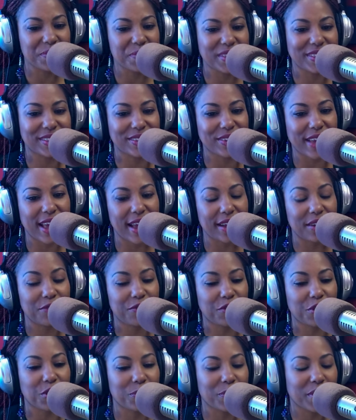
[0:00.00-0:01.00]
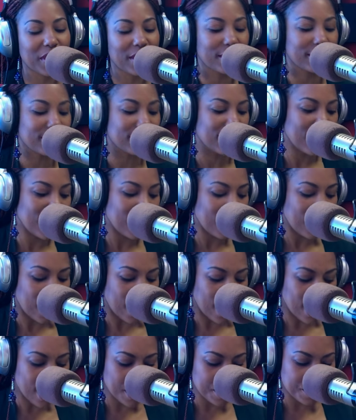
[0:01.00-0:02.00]
Miss Uganda for you? Because
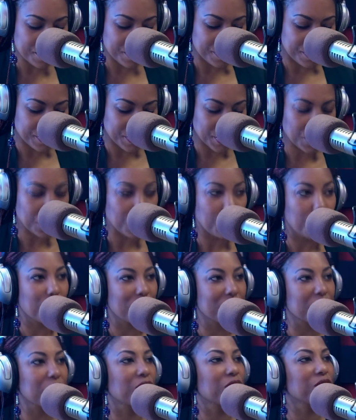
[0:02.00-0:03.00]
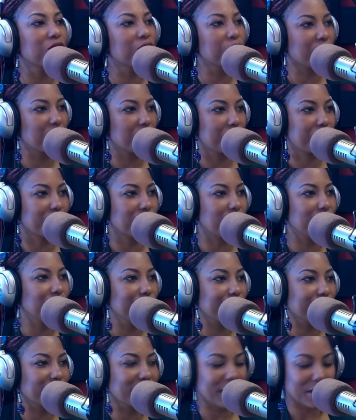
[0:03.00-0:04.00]
um, you're one of those people.
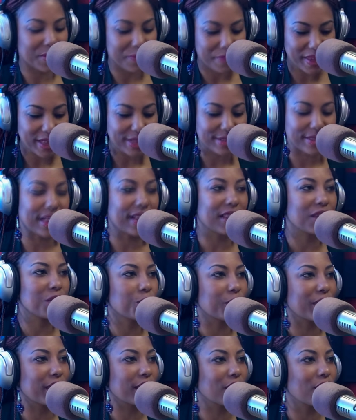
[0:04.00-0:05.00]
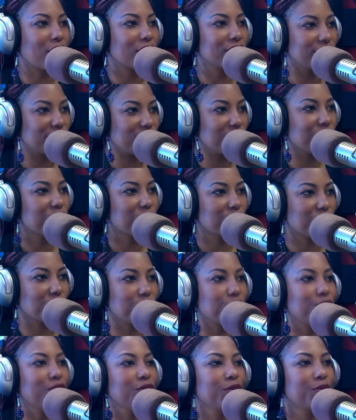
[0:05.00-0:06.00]
Yeah. Basically, we got to know
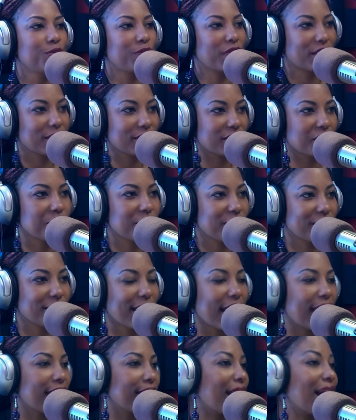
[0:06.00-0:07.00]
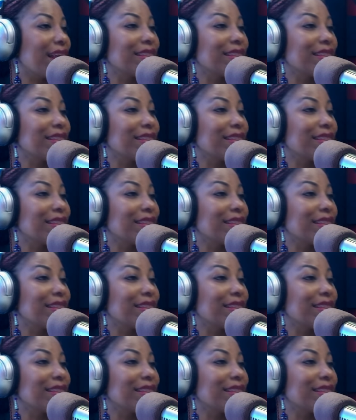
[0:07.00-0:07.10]
you mm-hmm. because of Miss Uganda.